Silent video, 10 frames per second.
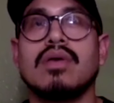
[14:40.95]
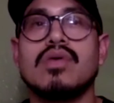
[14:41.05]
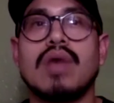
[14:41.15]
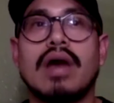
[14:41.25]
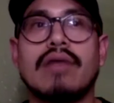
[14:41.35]

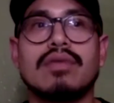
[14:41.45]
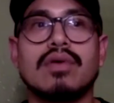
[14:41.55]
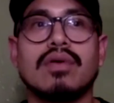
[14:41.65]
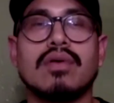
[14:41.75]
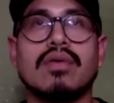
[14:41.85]
have
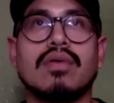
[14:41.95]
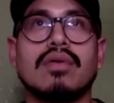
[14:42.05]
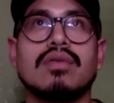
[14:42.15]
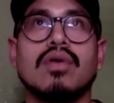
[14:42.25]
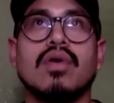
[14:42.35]
to
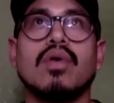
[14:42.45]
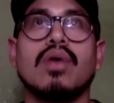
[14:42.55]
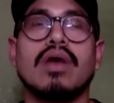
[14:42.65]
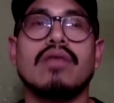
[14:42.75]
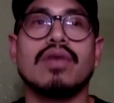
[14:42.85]
know
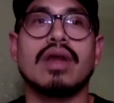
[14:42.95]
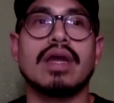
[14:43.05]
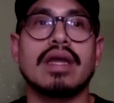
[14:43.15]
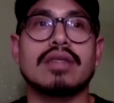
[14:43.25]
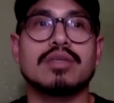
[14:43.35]
if you're going to get
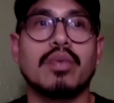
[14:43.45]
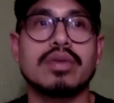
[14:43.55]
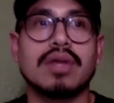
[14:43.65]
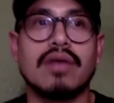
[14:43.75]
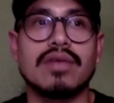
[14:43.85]
the sports
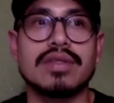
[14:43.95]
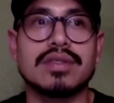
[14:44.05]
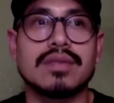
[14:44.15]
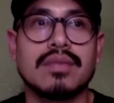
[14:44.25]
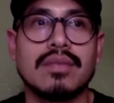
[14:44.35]
coverage.
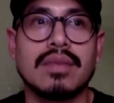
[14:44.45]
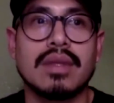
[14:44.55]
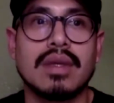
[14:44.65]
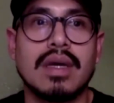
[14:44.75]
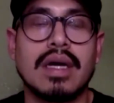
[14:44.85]

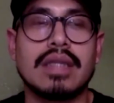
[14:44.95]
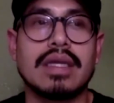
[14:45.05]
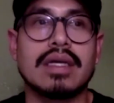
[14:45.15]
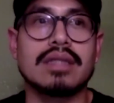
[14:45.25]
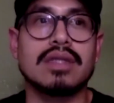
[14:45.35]
I think
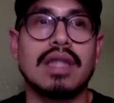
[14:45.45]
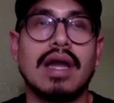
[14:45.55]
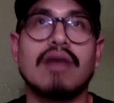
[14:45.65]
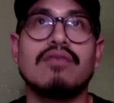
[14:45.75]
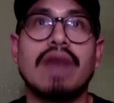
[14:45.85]
it's a lot
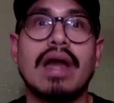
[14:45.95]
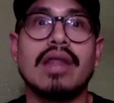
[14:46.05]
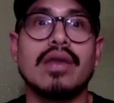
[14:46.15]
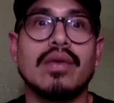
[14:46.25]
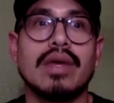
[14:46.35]
of
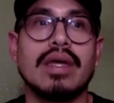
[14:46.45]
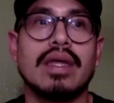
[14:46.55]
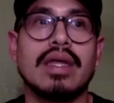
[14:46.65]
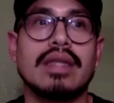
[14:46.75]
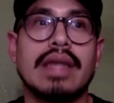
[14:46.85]
value
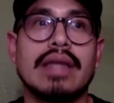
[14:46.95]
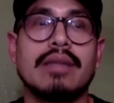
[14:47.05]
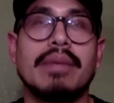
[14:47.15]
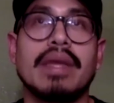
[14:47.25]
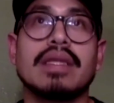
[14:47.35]
in that, and
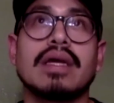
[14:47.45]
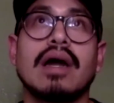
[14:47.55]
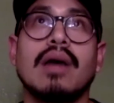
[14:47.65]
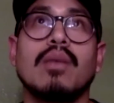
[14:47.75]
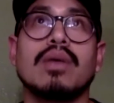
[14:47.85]
depending on
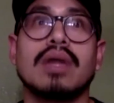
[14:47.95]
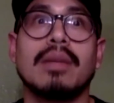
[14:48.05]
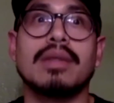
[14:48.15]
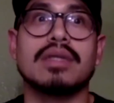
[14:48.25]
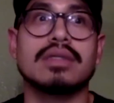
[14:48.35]
how much
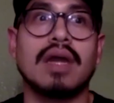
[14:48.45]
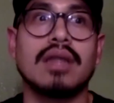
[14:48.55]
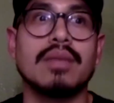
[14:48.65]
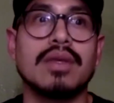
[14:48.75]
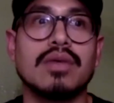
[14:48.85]
autonomy
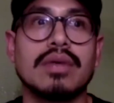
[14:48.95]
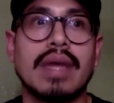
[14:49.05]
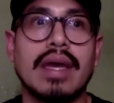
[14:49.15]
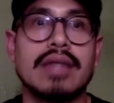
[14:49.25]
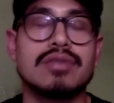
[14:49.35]
you get
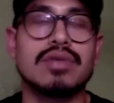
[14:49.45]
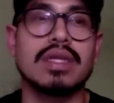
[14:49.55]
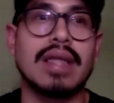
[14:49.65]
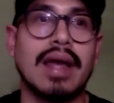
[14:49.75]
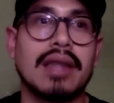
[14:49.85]
in treating the
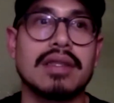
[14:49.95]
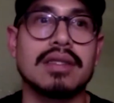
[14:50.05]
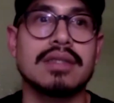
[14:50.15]
athletes.